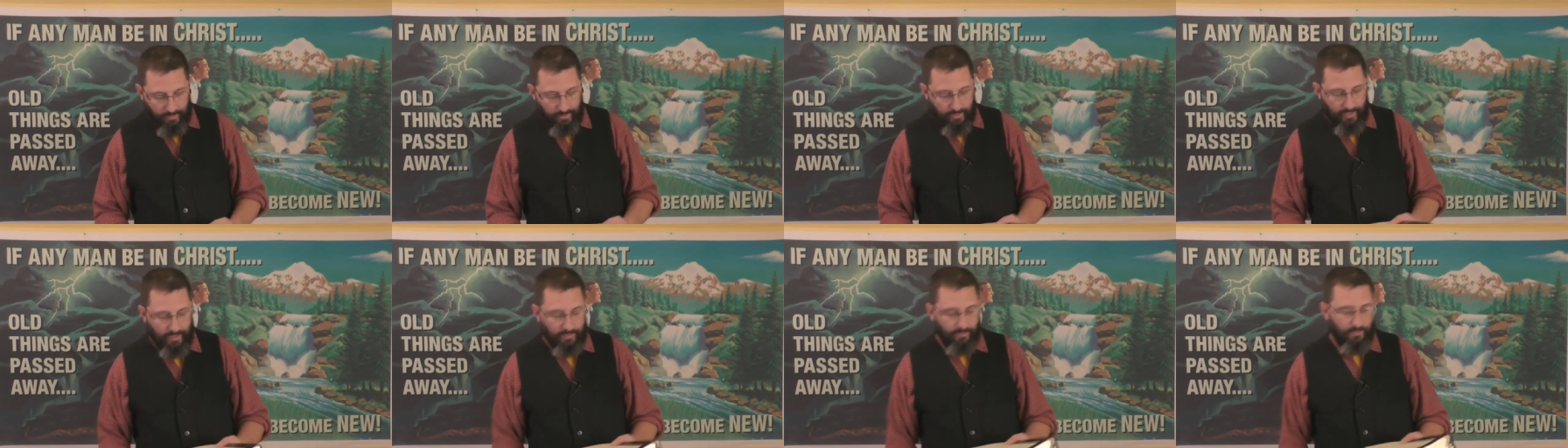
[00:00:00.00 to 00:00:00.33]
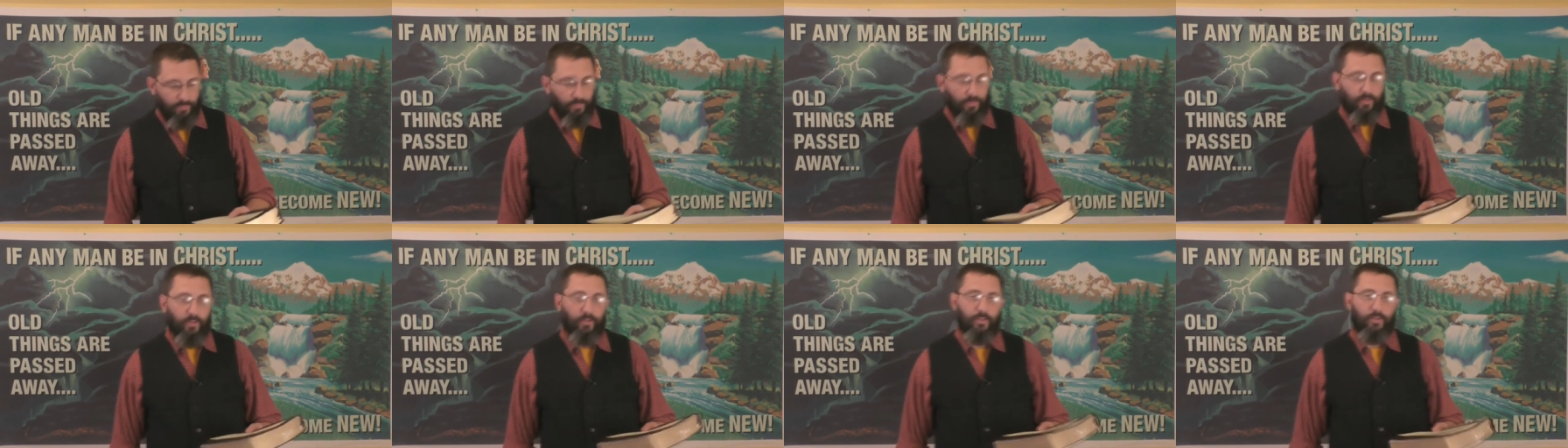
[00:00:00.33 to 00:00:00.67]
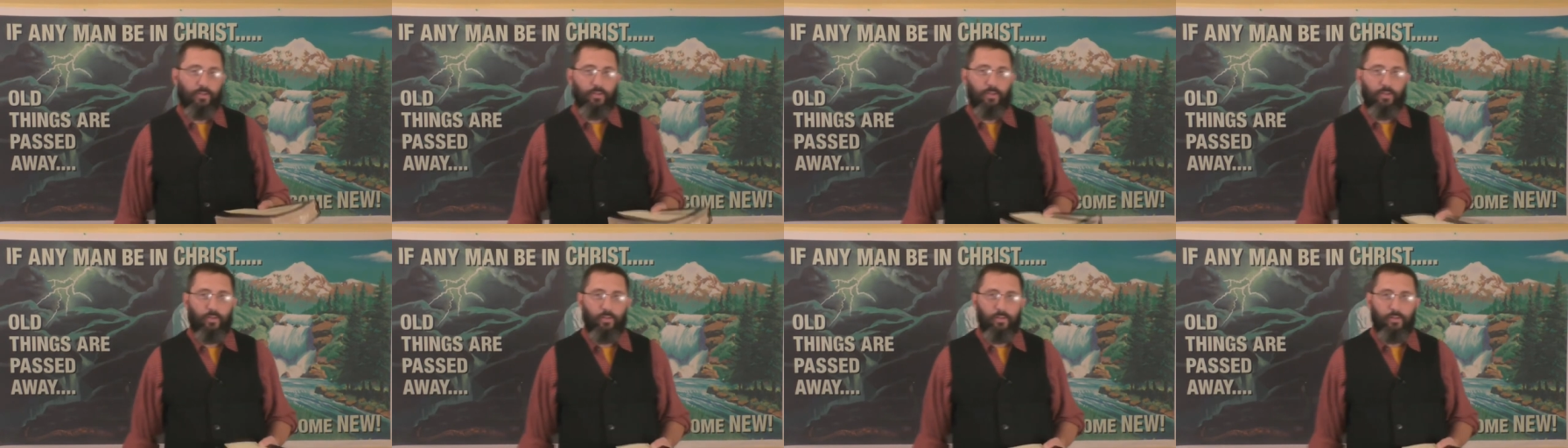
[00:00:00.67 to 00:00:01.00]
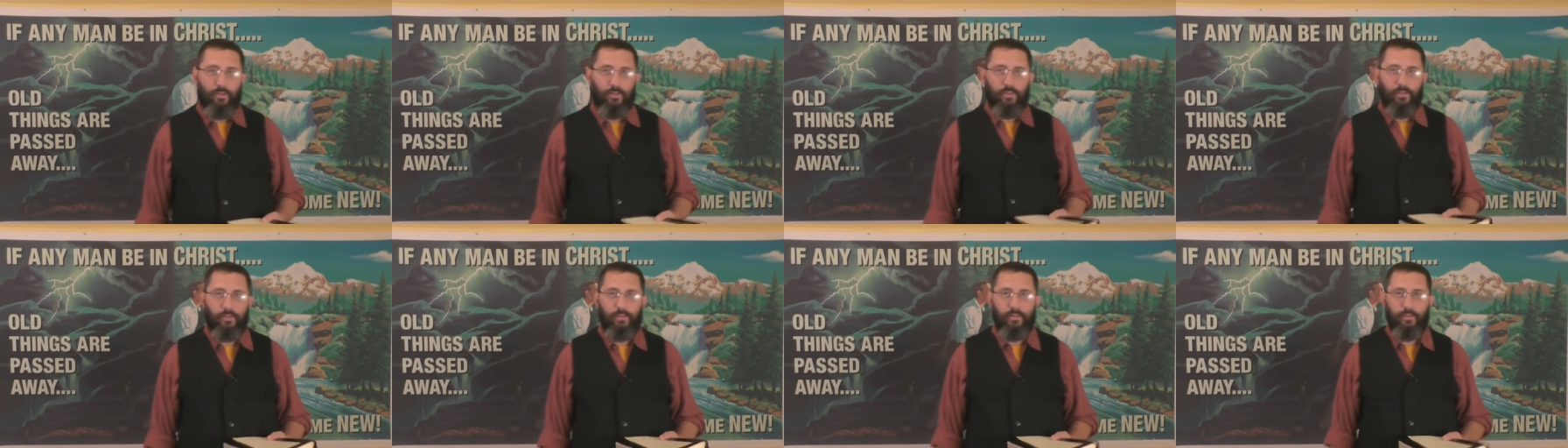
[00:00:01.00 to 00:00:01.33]
Next, we're going to
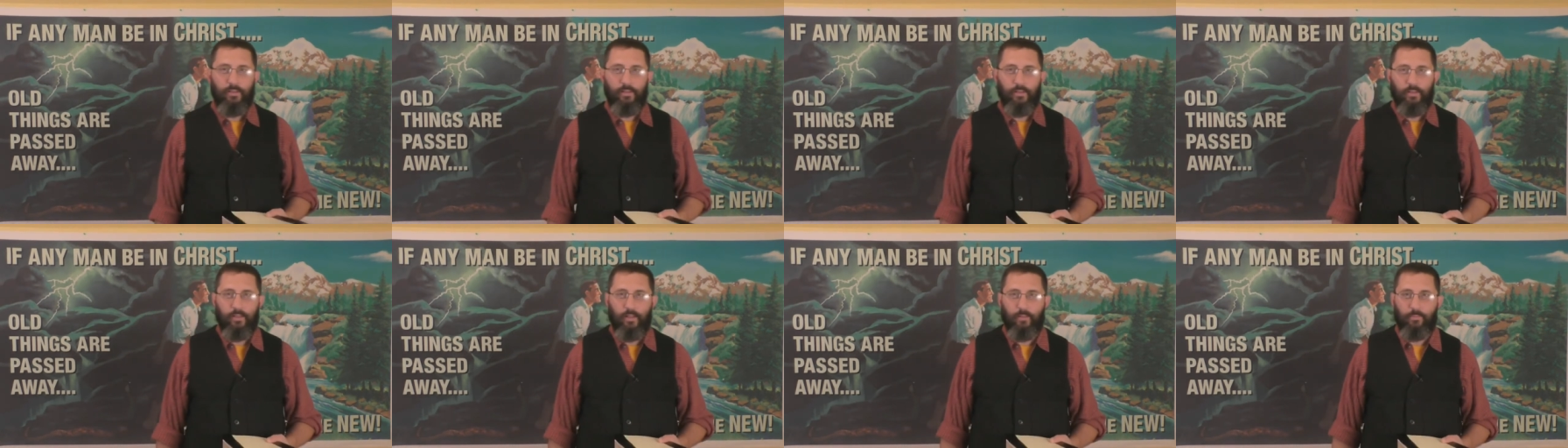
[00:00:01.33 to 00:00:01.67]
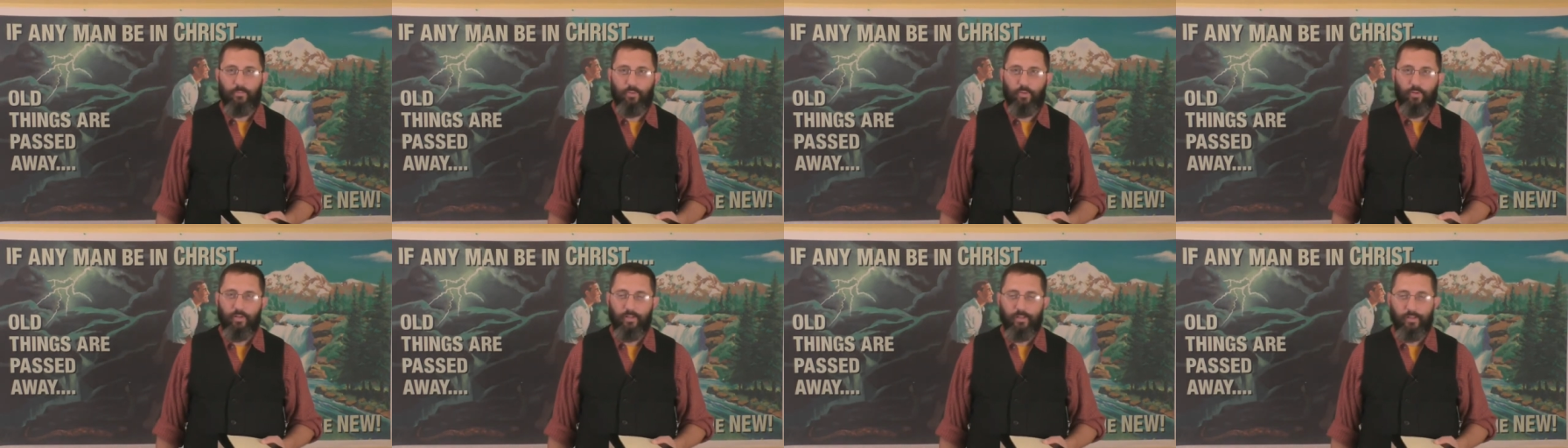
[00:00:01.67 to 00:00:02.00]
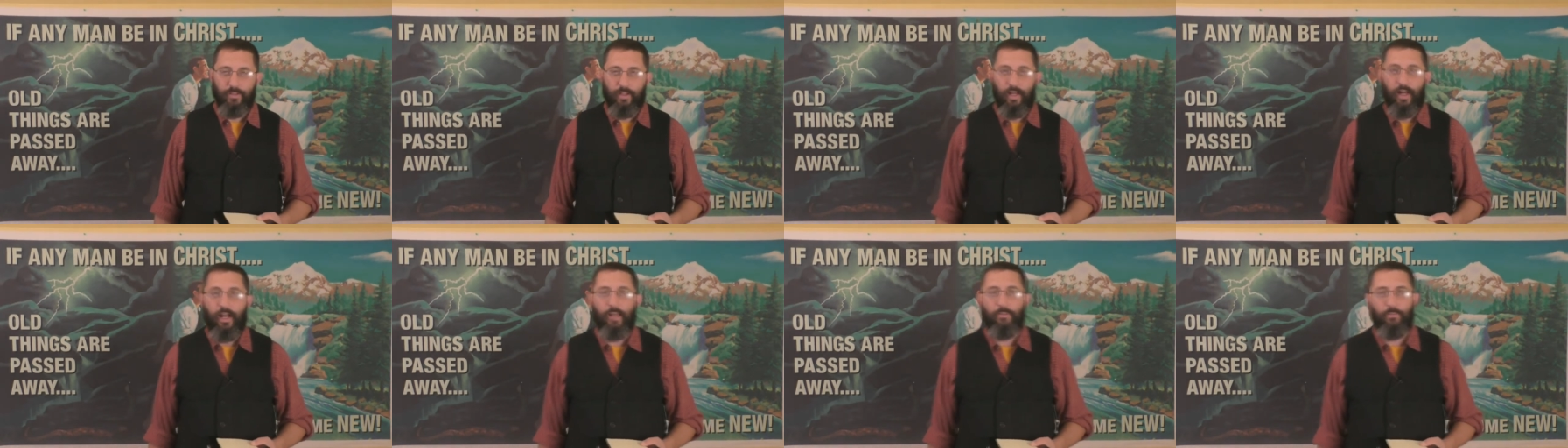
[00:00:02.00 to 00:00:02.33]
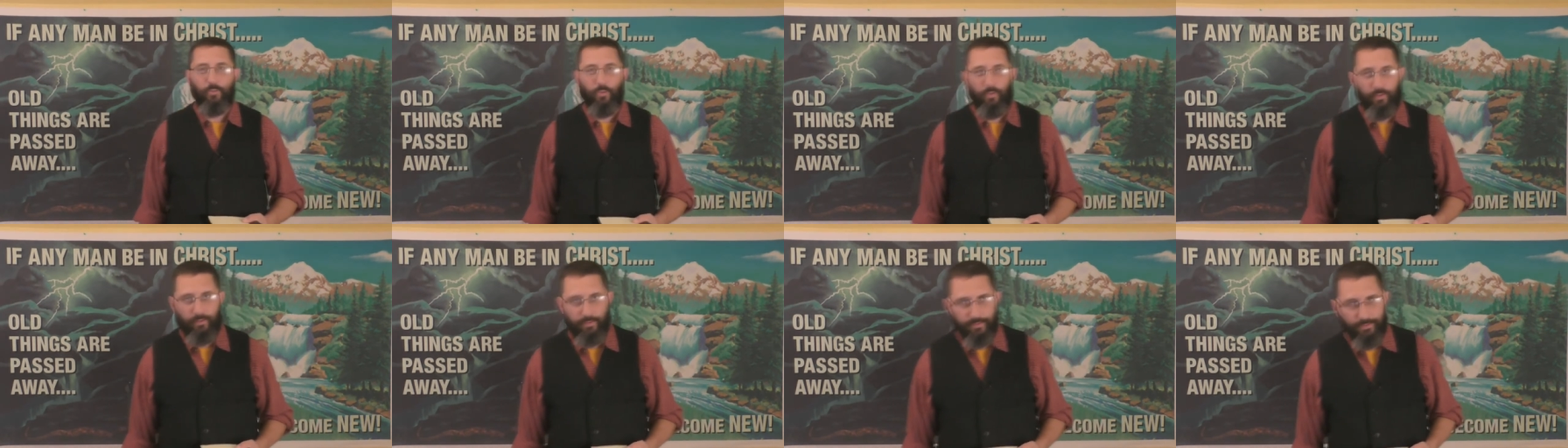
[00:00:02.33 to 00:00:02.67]
show, I'm going, I'm
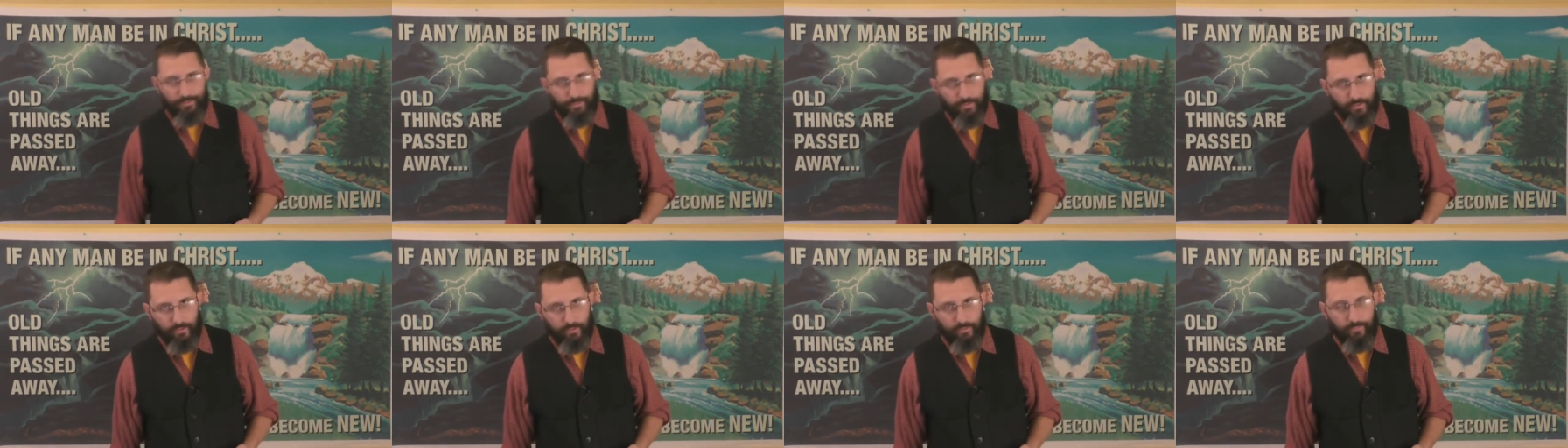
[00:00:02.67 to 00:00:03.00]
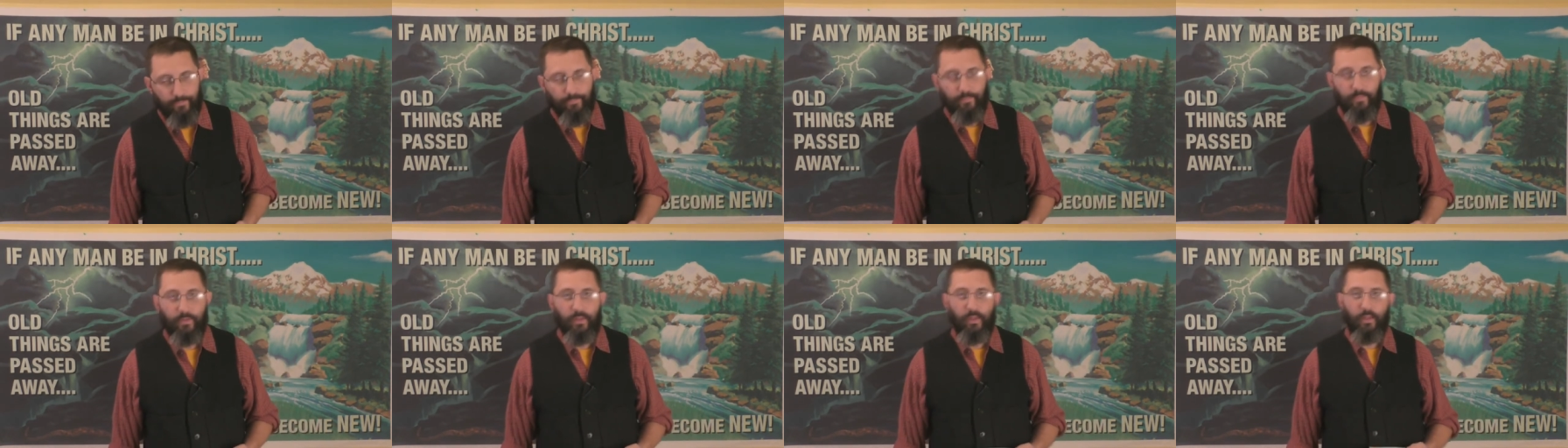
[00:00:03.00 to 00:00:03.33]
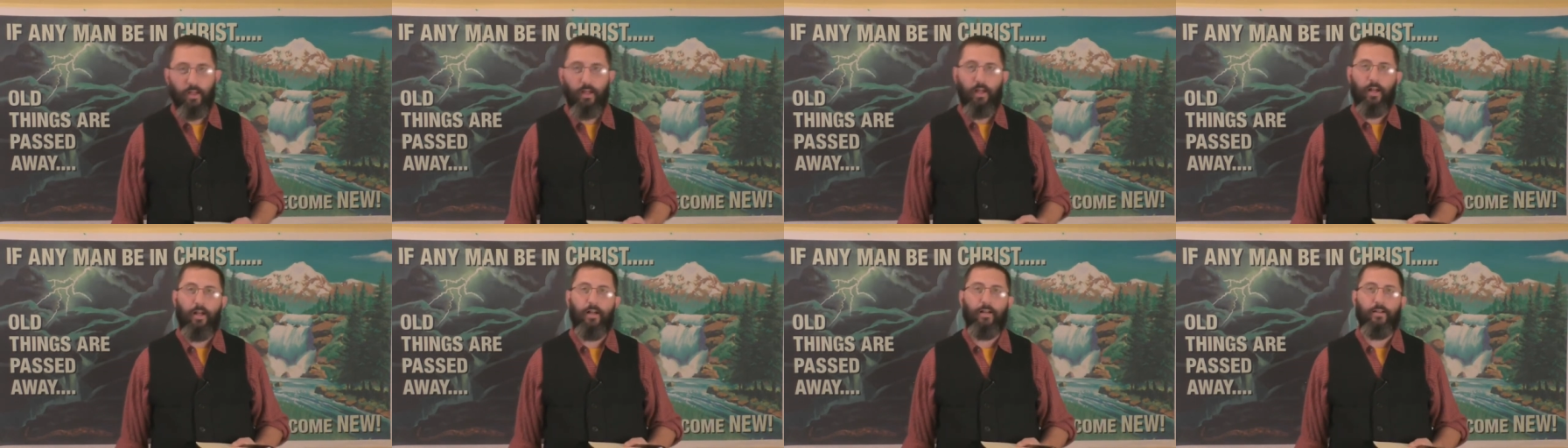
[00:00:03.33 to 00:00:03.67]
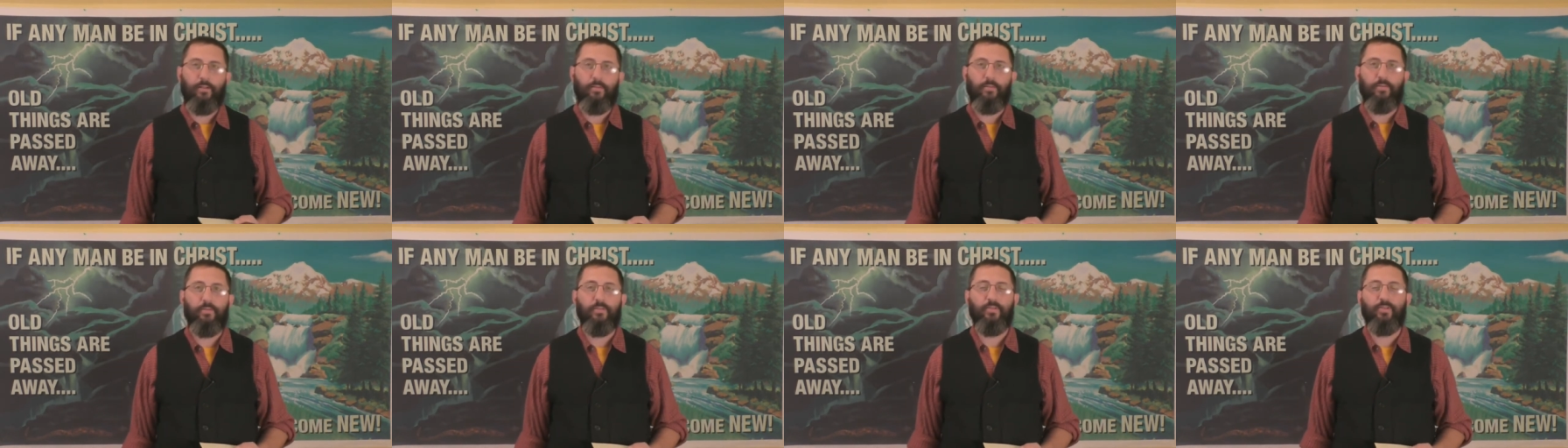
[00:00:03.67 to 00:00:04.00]
going to show uh,